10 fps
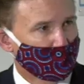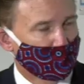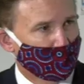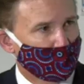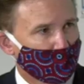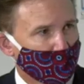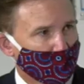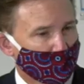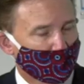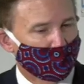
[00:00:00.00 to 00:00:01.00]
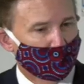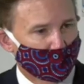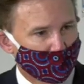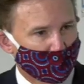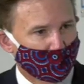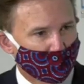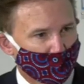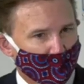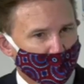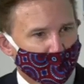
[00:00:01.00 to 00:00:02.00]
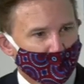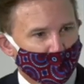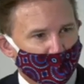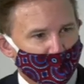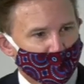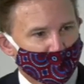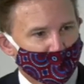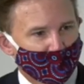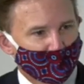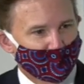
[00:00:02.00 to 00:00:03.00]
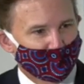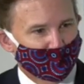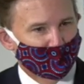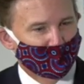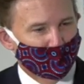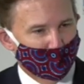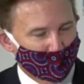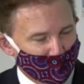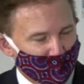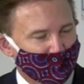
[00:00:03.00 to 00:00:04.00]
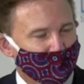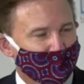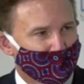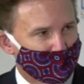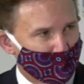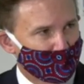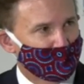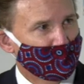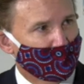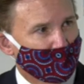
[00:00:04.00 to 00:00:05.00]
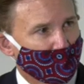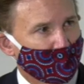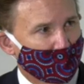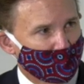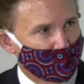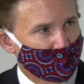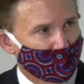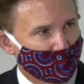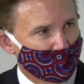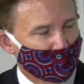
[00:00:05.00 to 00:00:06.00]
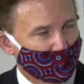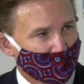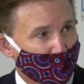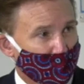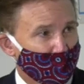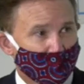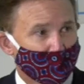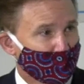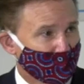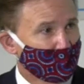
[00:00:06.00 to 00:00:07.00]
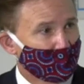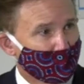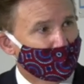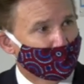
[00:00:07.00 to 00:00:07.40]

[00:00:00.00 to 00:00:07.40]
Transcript: to him who were part of uh, the uh, coordinated conspiracy to commit corruption on a, on a variety of levels.